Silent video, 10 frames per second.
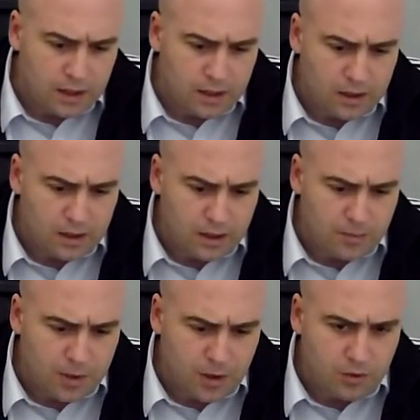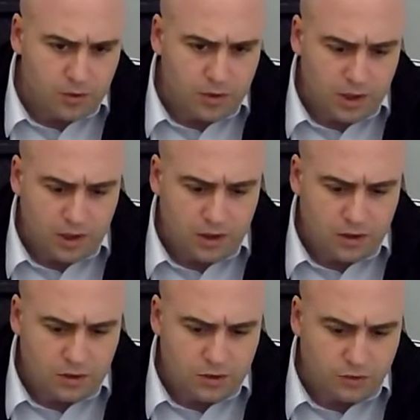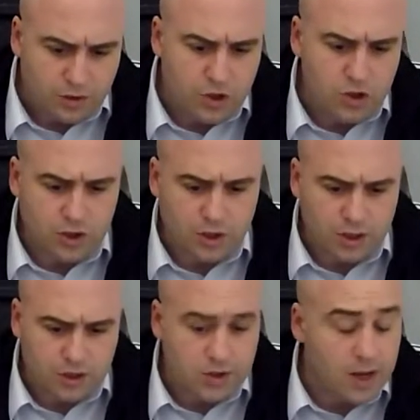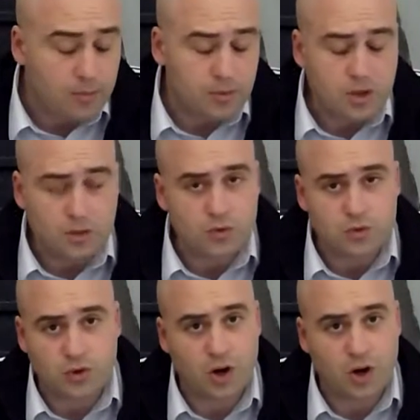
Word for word: about the, the derision and contempt he was